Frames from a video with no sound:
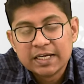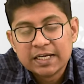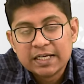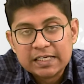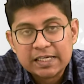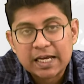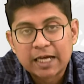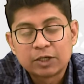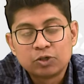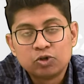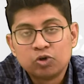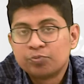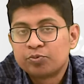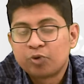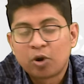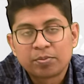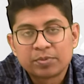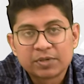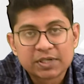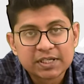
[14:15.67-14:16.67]
He had no
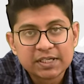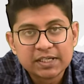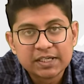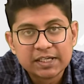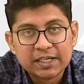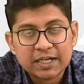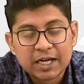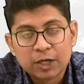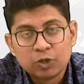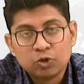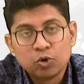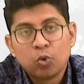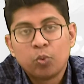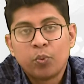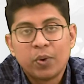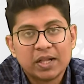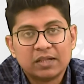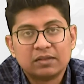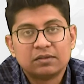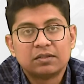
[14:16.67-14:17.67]
property, he had no
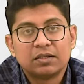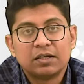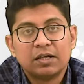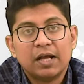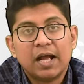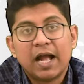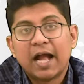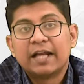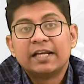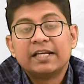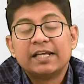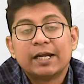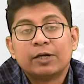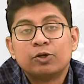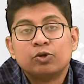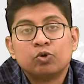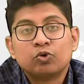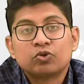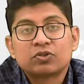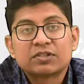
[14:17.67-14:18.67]
wealth, and he had
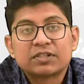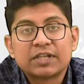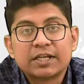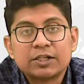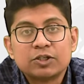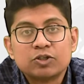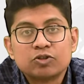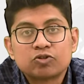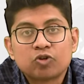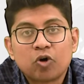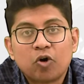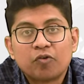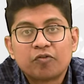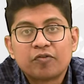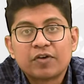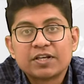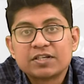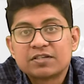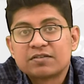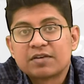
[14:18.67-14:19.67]
no sense of
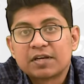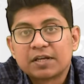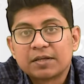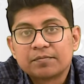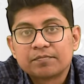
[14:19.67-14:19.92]
history.